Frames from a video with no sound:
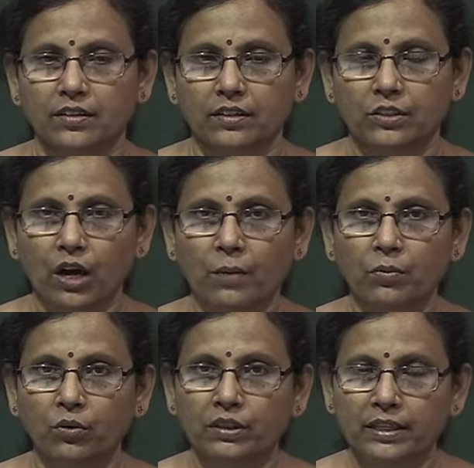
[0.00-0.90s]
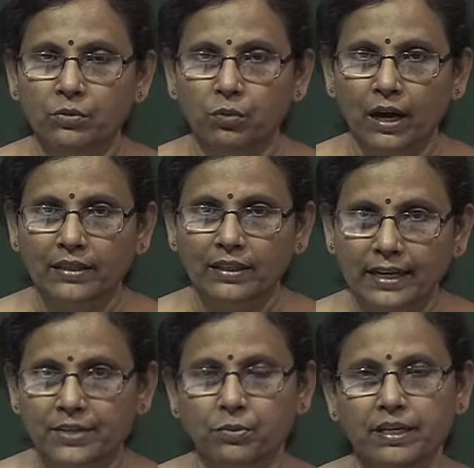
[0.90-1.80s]
you have only one
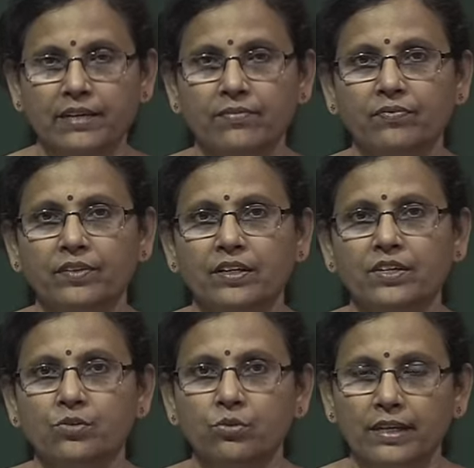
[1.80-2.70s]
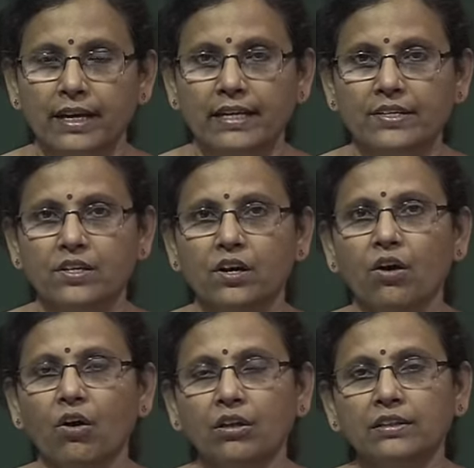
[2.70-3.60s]
gateway to get
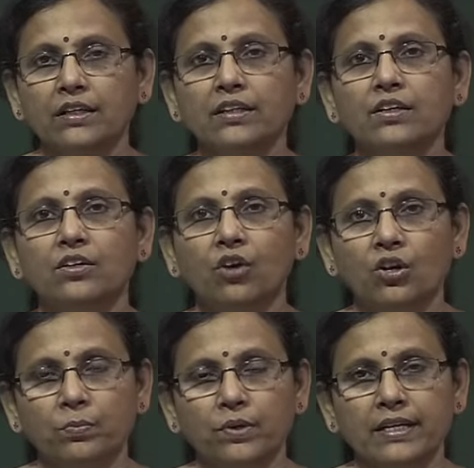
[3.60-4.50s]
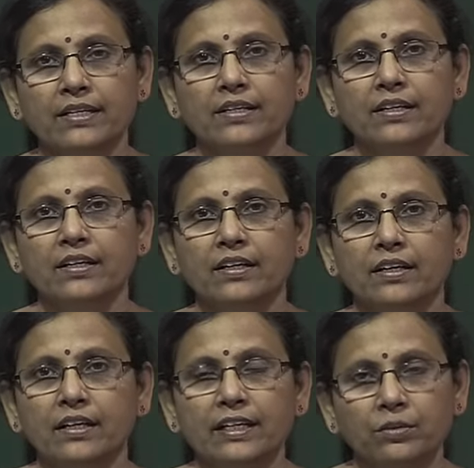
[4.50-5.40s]
all the corporate
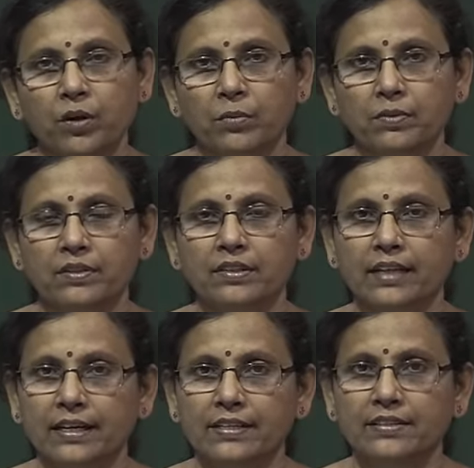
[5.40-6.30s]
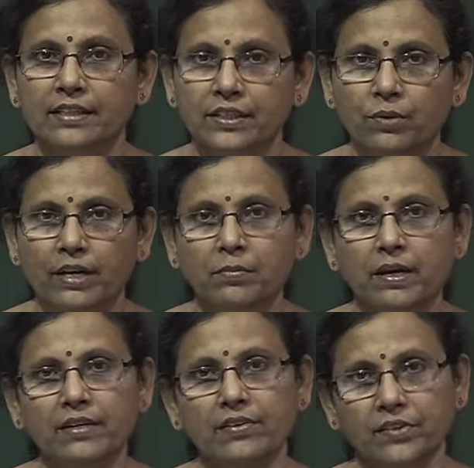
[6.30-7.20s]
information that is required
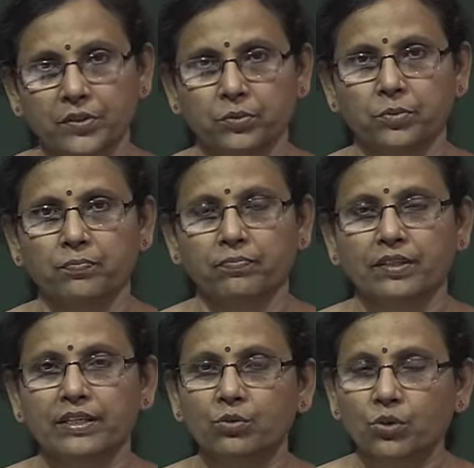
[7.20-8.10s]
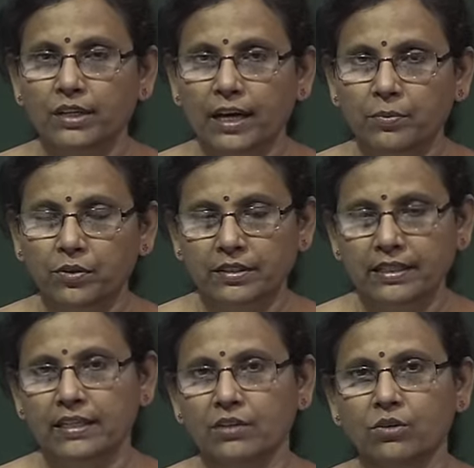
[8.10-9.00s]
by you. You do not have to
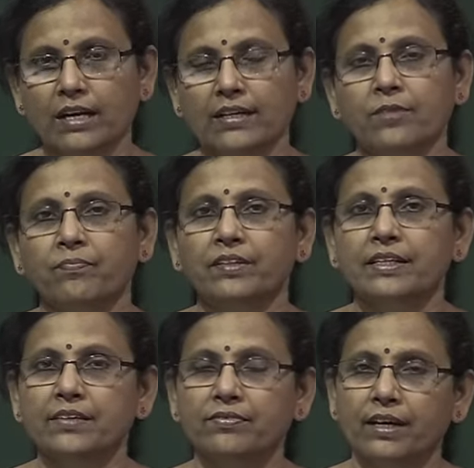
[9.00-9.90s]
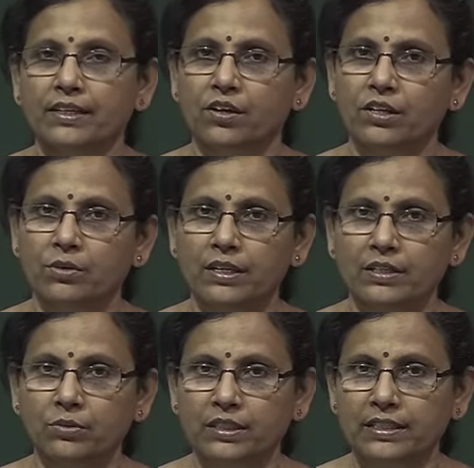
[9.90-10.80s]
see, look at, if at all you are
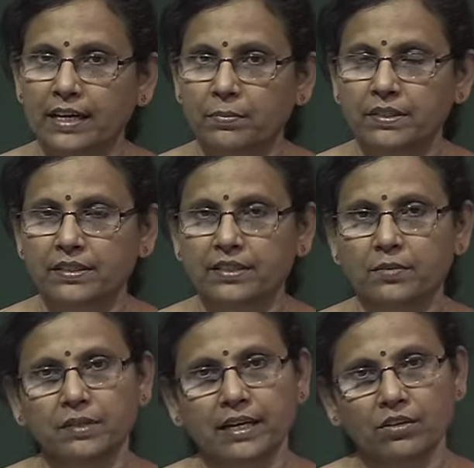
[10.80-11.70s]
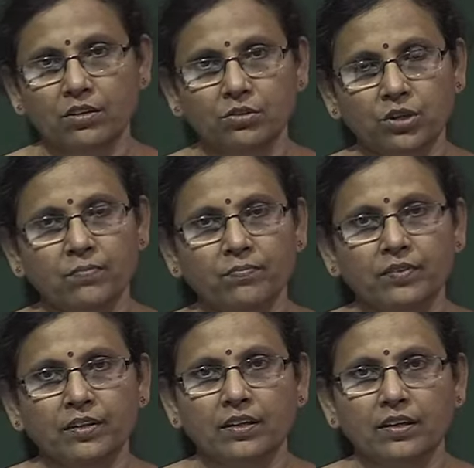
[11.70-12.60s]
using ERP system, there are also
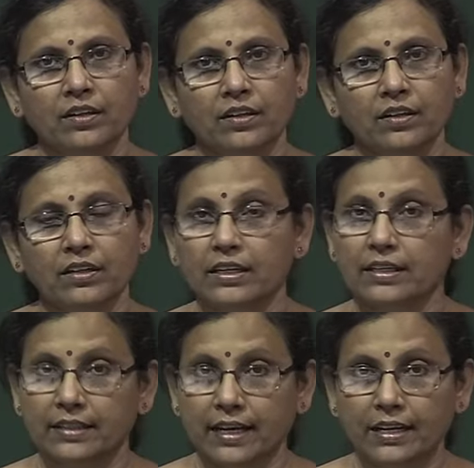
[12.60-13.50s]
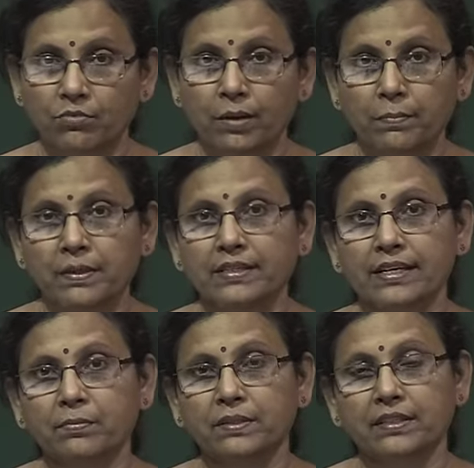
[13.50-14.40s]
there are web based
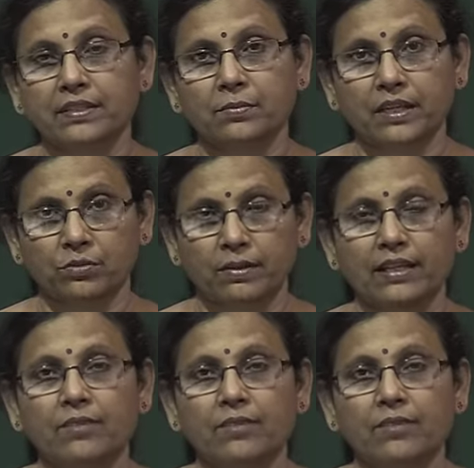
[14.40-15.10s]
ERP systems as well,